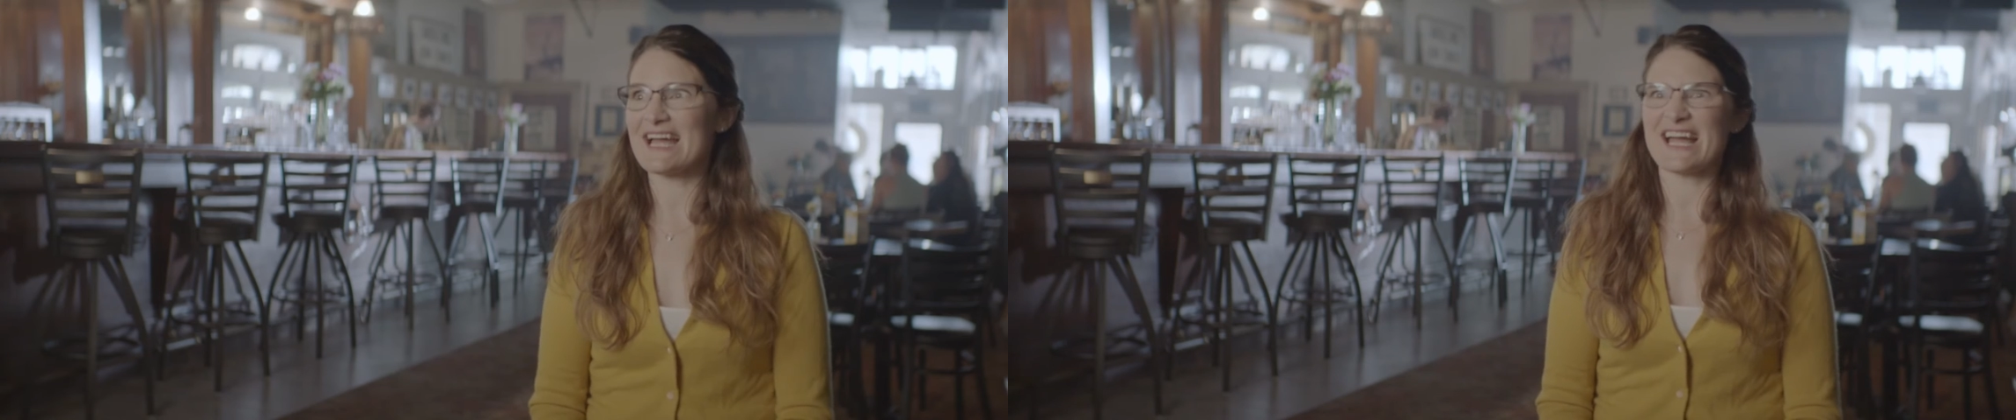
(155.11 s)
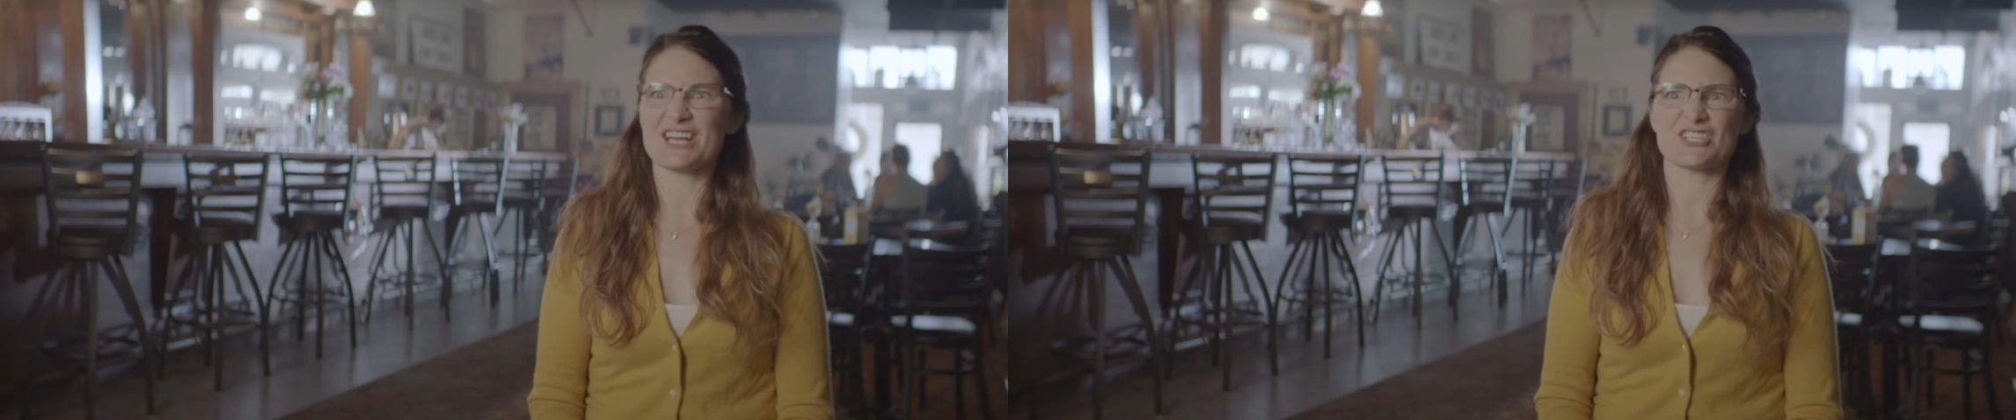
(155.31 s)

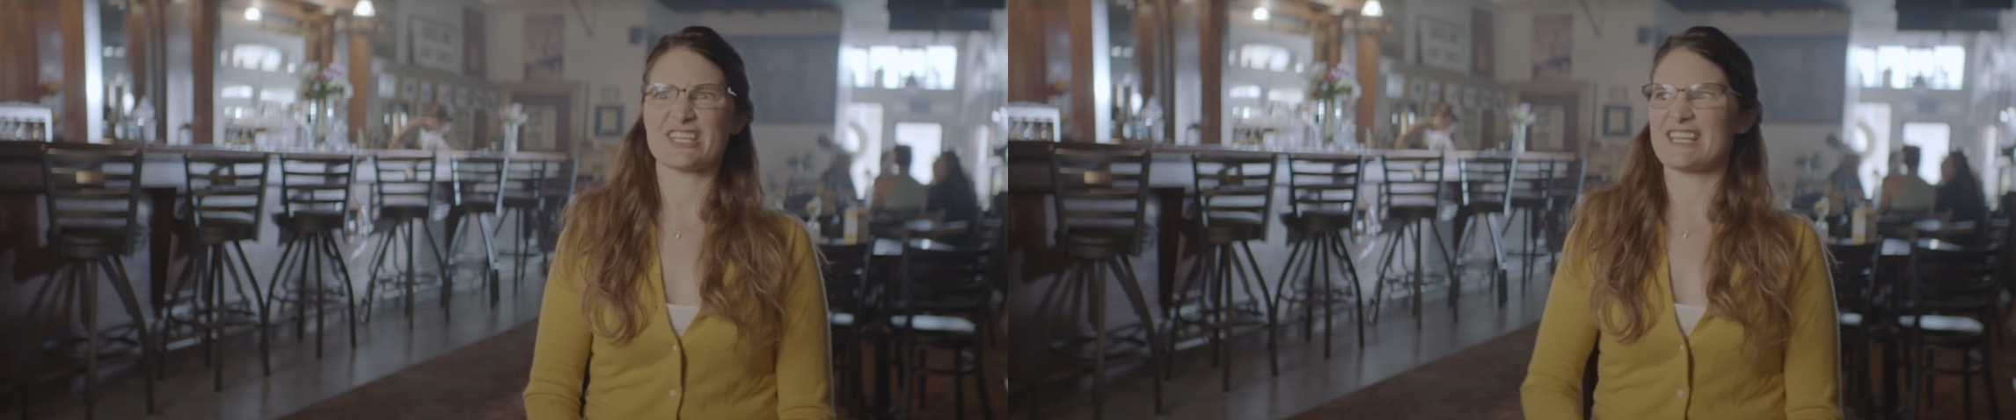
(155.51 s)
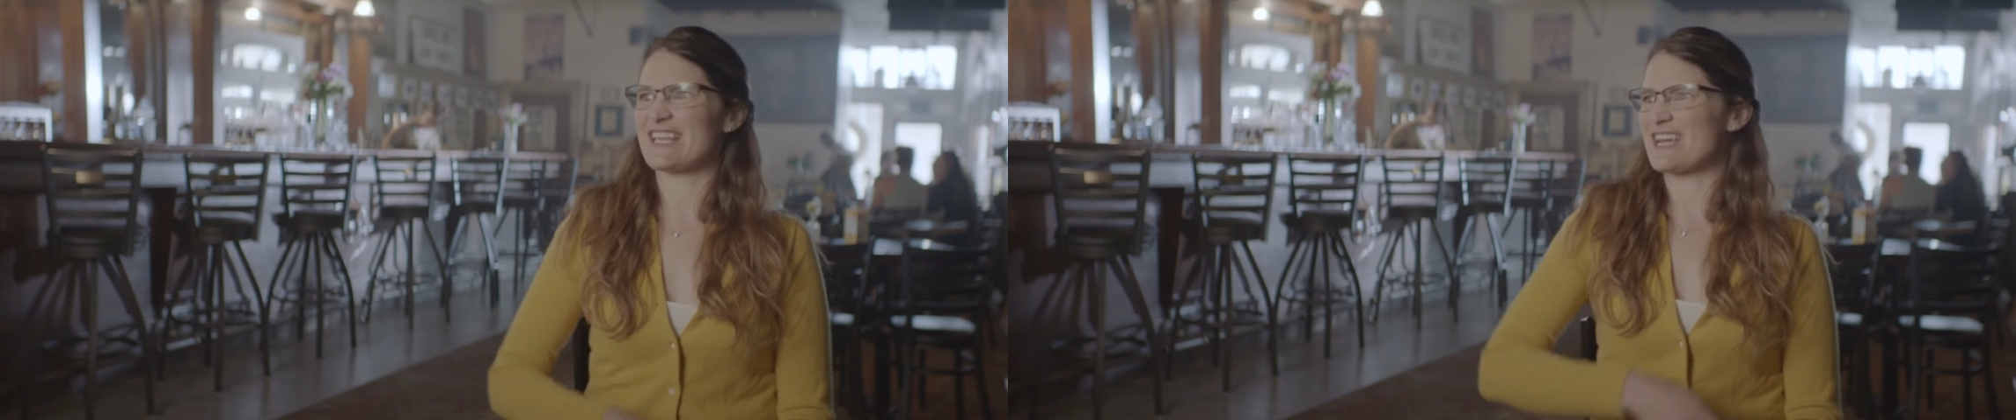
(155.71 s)

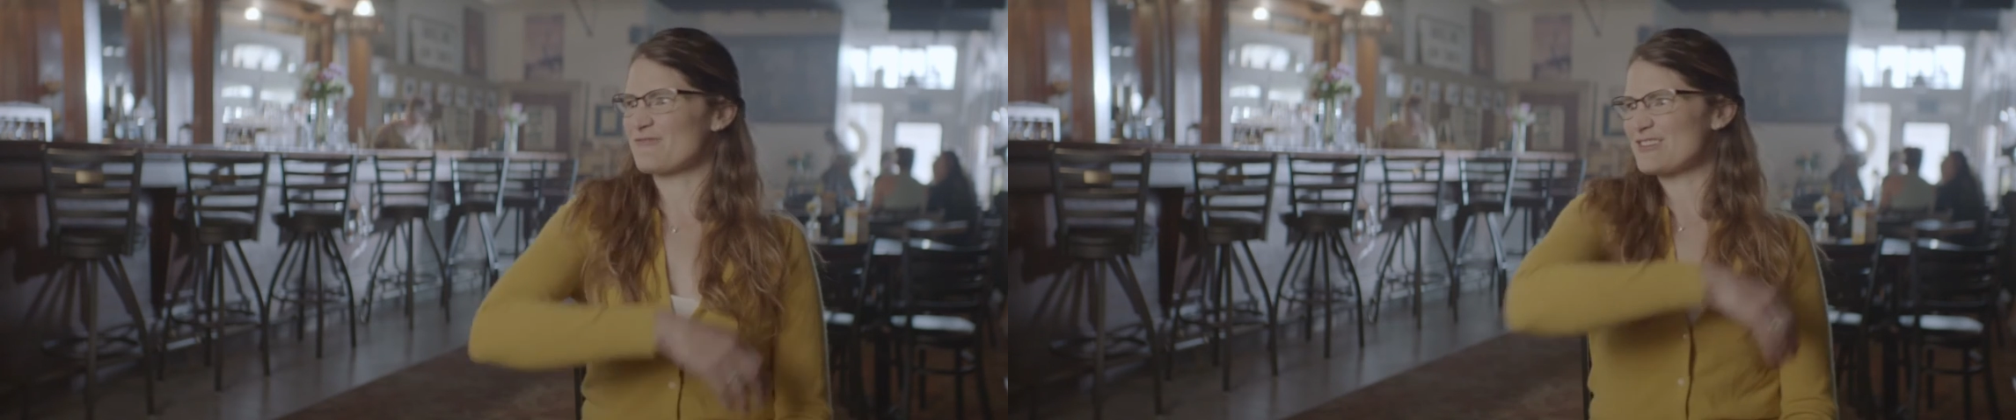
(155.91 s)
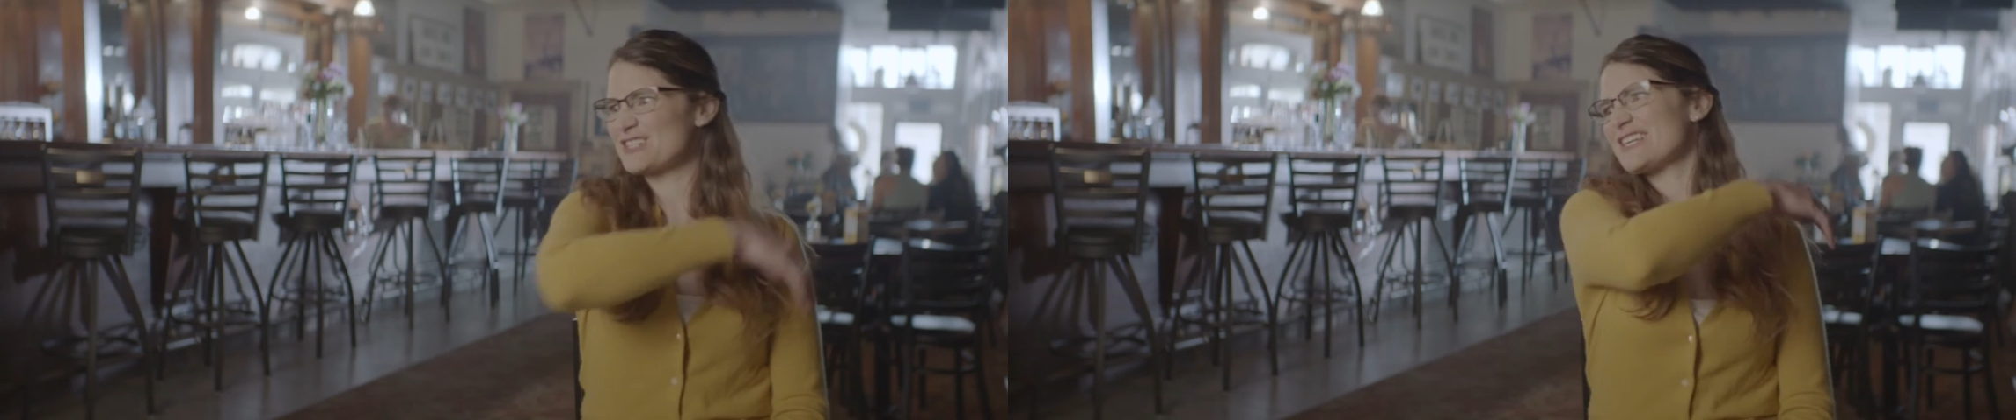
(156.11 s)
actually like
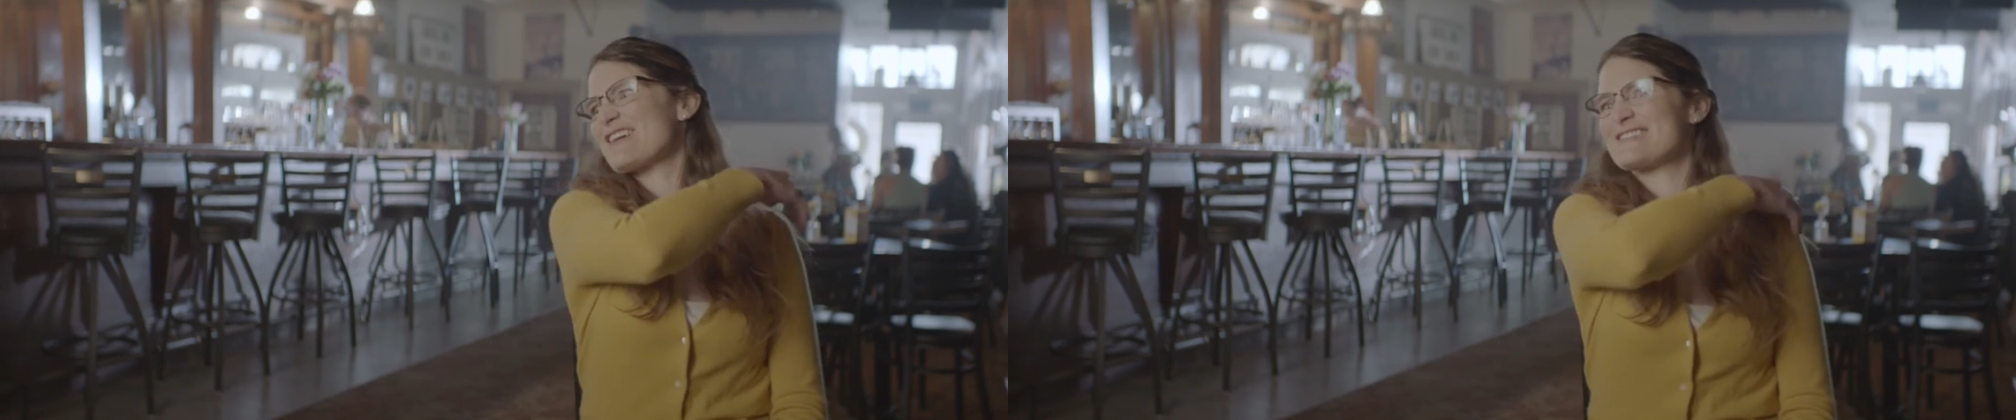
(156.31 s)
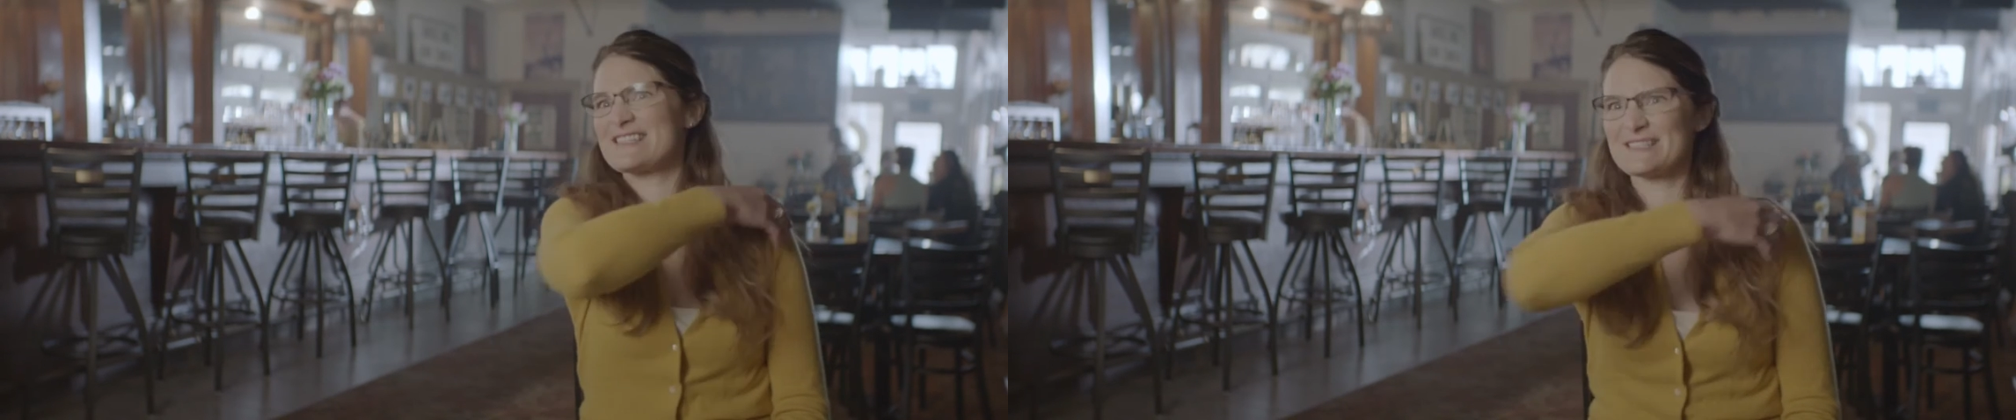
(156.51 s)
reached out and